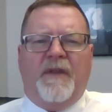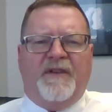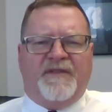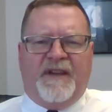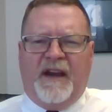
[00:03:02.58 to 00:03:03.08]

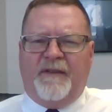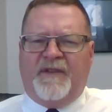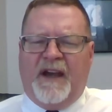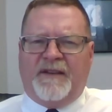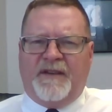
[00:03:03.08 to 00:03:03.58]
the state
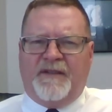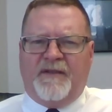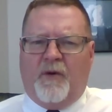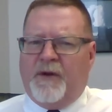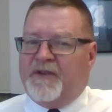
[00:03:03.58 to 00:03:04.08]
of
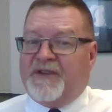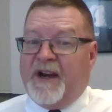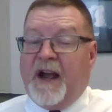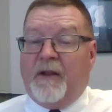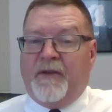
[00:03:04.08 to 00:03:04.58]
Texas, or the
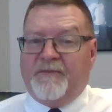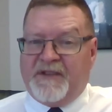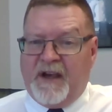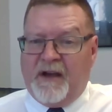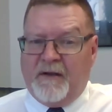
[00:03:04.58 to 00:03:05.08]
child
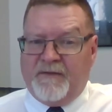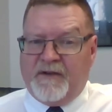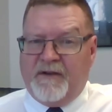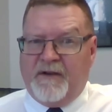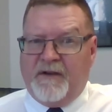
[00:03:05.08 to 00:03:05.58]
themselves
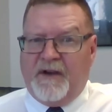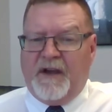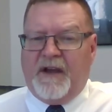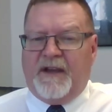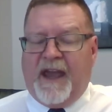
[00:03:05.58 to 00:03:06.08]

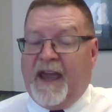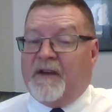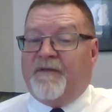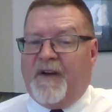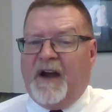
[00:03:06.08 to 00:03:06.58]

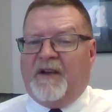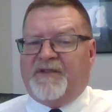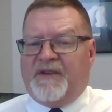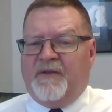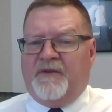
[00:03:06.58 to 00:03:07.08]
can file
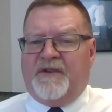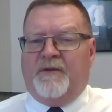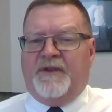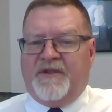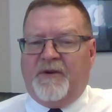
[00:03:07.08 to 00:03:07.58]
suit
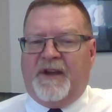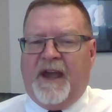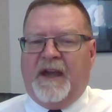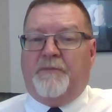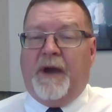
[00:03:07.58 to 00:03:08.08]
to
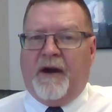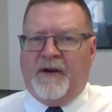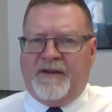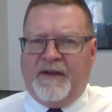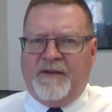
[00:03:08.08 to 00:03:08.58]
adjudicate
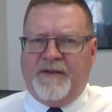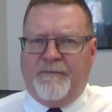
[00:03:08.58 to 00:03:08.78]
parentage.